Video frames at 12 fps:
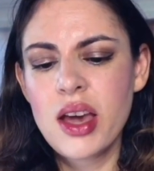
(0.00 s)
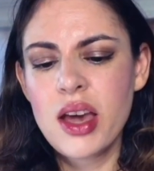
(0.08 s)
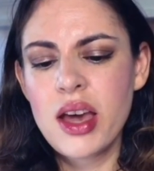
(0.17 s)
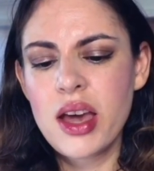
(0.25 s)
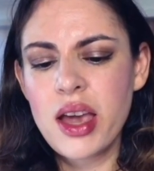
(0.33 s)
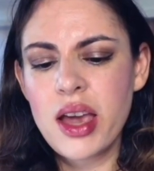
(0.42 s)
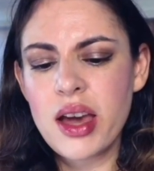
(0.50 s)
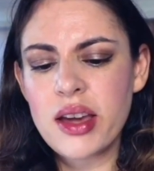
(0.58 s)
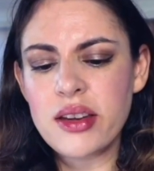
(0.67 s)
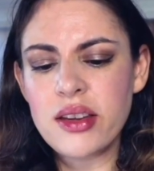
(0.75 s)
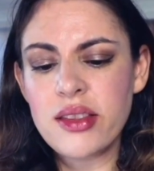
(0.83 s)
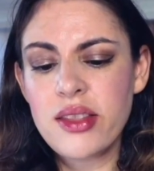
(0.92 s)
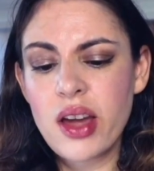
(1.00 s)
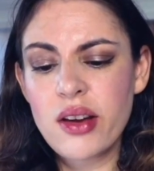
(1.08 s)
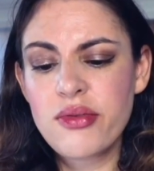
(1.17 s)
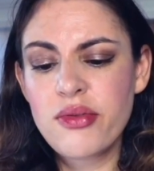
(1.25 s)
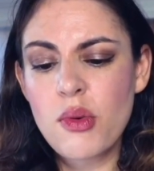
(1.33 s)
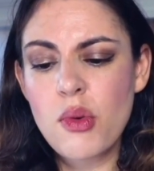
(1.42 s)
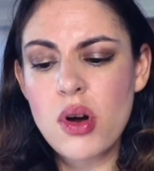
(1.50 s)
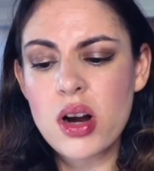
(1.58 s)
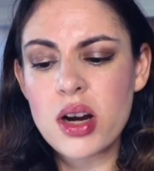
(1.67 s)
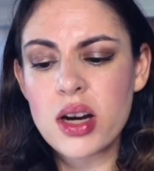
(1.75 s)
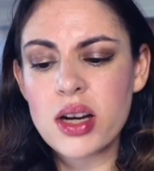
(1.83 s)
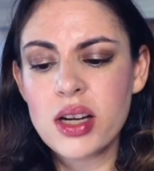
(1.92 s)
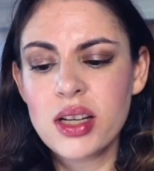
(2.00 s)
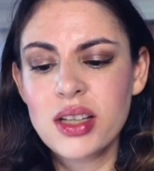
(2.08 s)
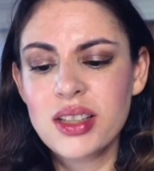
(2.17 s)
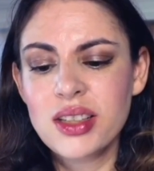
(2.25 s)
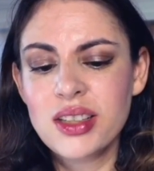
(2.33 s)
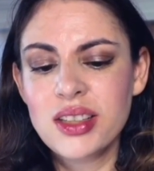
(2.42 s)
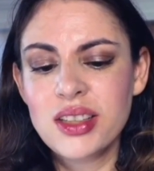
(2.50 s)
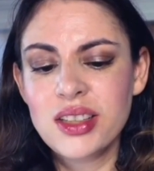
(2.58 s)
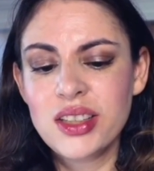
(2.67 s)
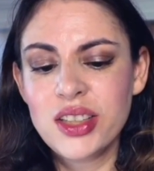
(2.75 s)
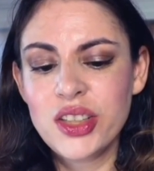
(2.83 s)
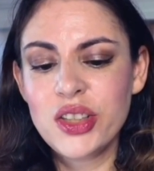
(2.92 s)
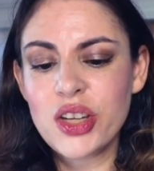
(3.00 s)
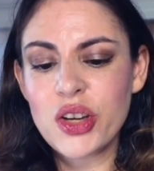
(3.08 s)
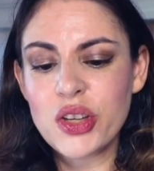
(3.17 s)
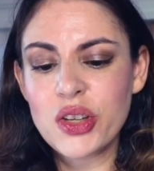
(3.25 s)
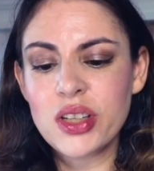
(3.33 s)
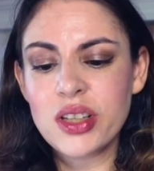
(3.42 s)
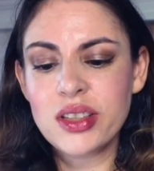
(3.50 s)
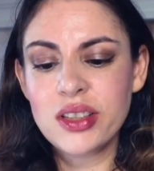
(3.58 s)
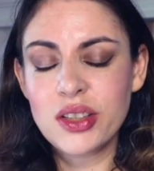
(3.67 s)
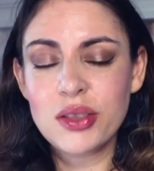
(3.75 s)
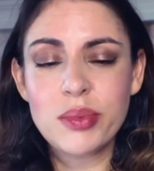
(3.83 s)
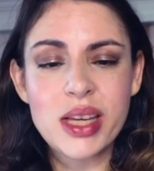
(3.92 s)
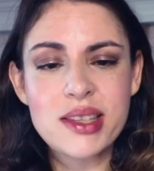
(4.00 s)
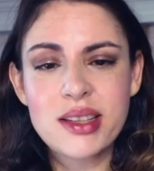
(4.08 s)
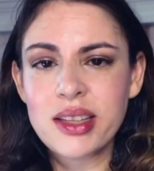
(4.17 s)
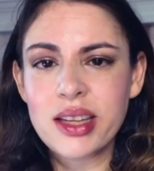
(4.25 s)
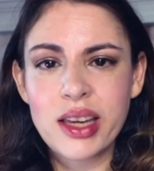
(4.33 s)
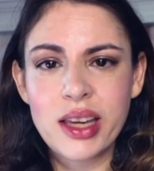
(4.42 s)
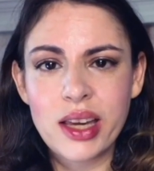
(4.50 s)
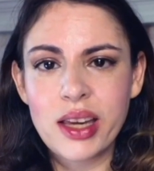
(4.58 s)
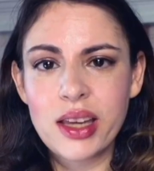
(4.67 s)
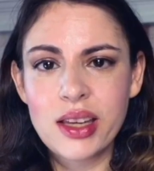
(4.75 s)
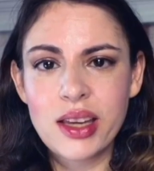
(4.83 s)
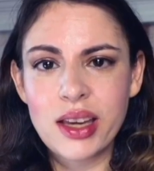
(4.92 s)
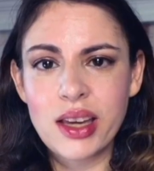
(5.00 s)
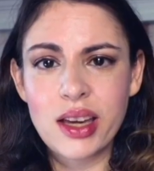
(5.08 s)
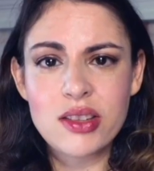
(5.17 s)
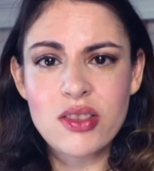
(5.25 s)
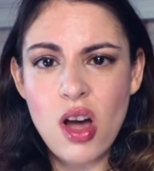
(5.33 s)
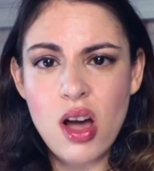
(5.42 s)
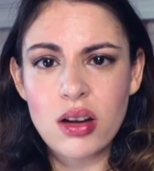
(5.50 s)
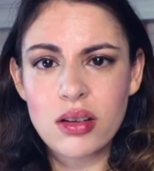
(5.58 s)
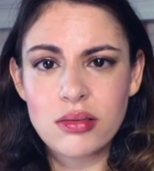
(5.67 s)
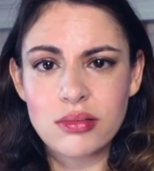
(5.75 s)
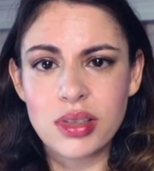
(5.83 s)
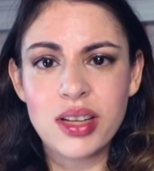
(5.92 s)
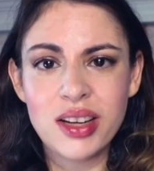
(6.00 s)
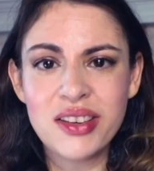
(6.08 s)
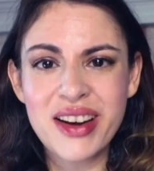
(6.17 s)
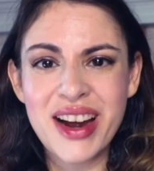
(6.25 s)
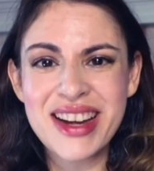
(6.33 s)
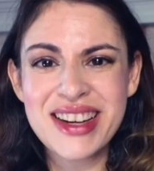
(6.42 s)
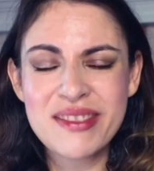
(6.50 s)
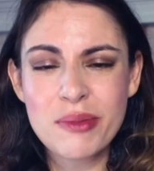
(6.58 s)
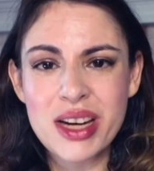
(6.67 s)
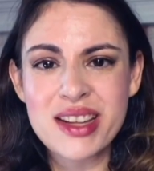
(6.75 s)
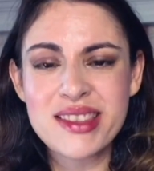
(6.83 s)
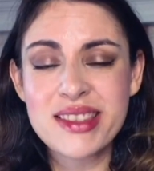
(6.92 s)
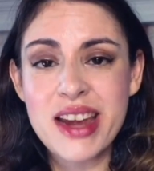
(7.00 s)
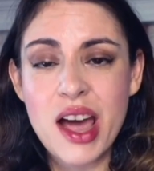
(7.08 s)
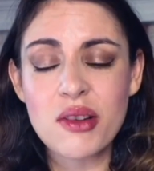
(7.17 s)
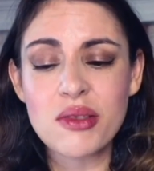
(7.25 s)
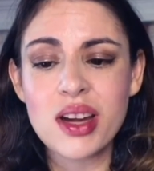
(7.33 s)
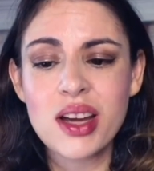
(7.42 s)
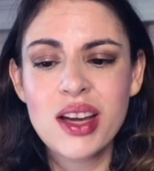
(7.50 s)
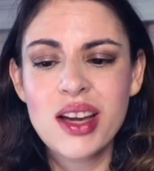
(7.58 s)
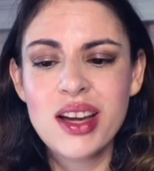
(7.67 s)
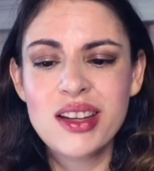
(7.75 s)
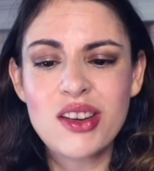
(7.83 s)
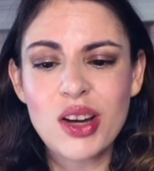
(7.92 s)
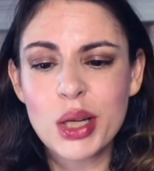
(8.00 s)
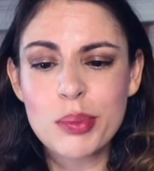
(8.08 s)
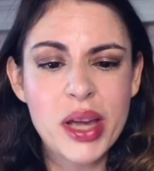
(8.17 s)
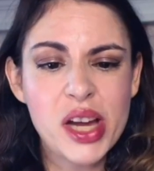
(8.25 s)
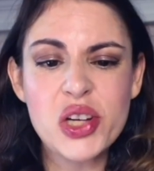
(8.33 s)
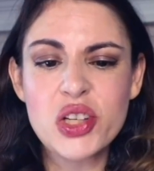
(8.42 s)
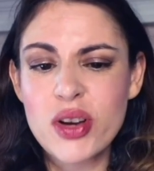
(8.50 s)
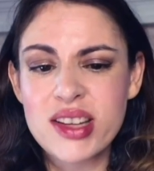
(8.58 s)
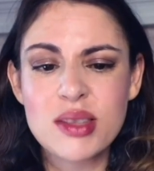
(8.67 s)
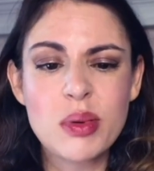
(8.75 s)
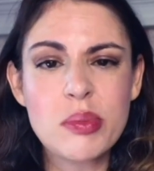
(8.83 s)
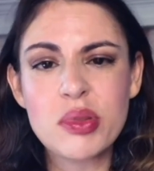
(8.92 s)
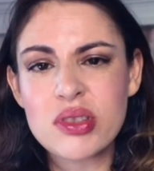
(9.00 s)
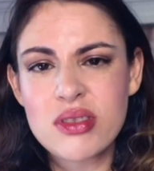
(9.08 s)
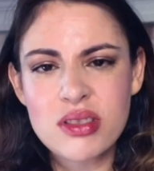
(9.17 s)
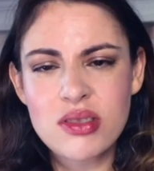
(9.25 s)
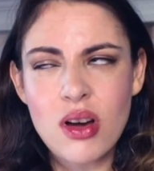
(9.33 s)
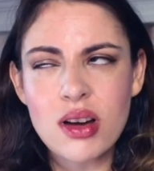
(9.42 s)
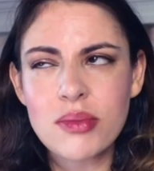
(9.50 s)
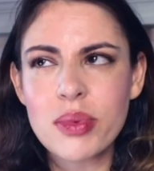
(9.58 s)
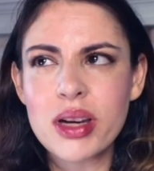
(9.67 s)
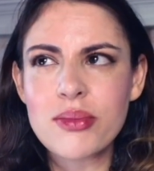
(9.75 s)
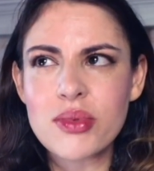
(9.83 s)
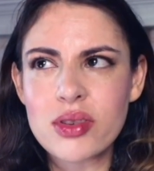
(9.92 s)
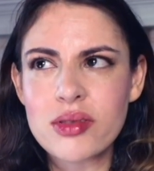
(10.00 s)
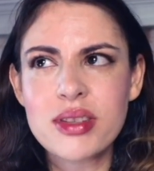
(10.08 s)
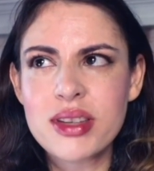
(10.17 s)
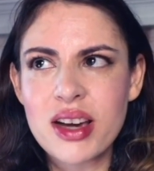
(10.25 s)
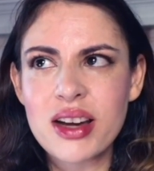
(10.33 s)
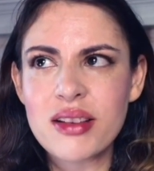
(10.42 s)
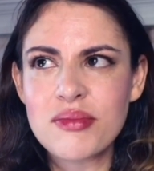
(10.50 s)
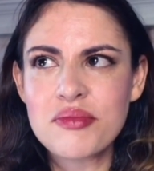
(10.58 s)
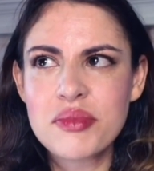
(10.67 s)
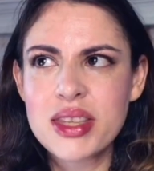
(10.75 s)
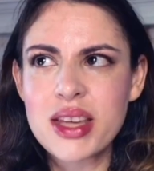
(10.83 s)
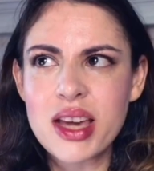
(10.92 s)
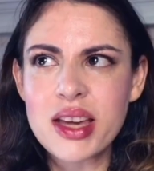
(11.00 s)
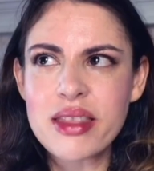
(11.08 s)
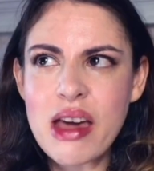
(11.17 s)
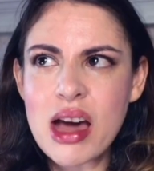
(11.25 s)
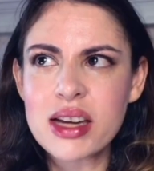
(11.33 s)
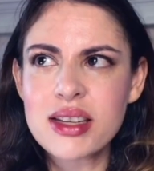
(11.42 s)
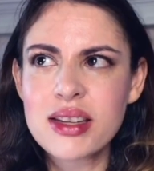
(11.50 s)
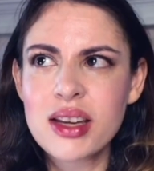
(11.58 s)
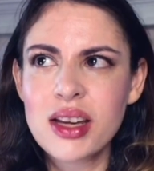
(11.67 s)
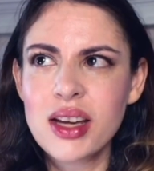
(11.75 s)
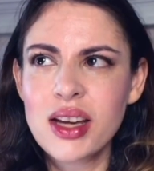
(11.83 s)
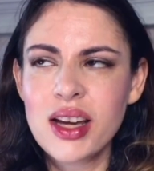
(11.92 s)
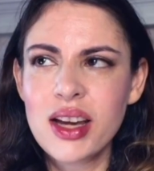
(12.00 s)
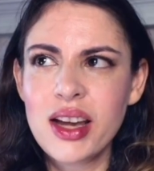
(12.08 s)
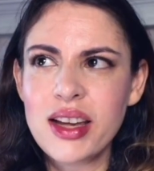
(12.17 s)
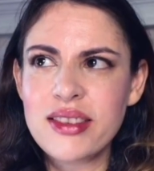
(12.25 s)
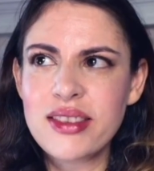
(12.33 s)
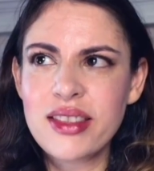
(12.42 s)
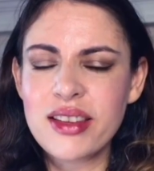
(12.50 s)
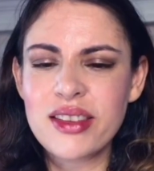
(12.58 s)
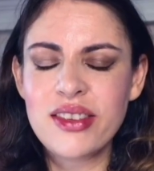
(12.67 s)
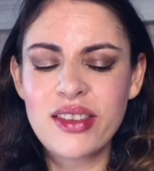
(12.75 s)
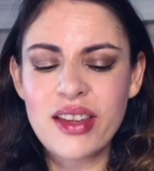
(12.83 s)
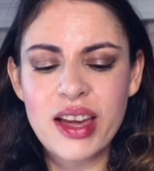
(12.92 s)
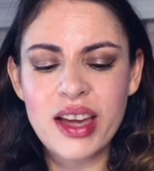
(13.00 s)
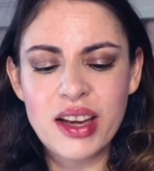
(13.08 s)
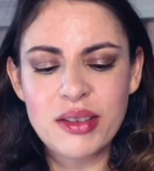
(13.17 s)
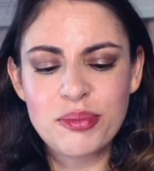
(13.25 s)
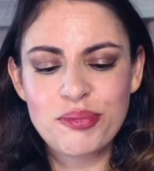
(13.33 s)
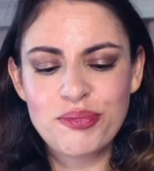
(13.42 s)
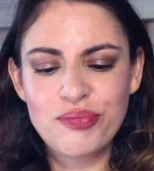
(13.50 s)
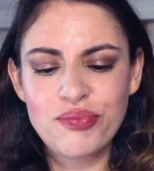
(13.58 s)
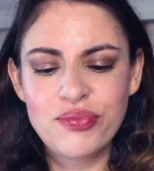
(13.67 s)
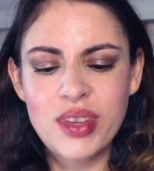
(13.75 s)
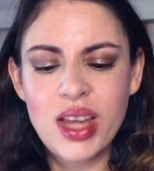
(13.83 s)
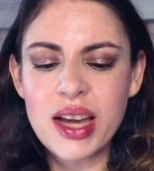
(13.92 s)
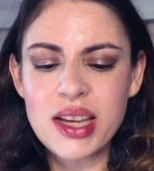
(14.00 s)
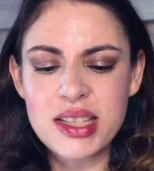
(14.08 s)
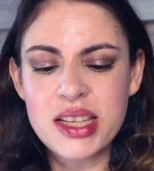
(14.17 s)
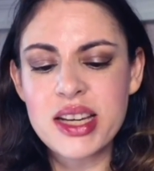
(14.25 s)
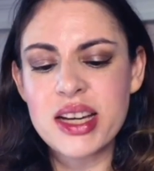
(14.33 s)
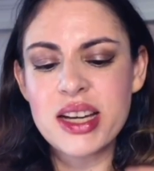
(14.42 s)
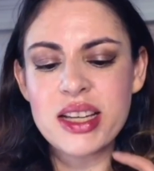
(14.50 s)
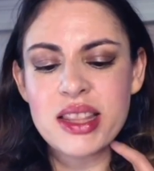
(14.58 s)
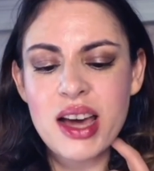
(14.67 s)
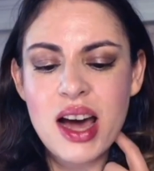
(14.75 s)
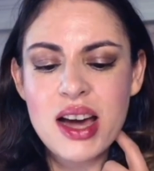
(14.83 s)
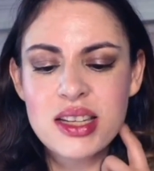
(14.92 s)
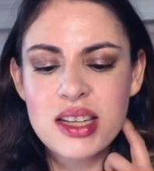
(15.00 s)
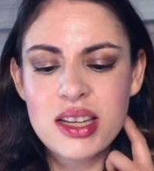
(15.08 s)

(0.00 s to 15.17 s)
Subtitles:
And therefore, you're basically kicking a dog, right? And when it's down, not comparing trans people to a dog, but I'm just saying that it's this like idea that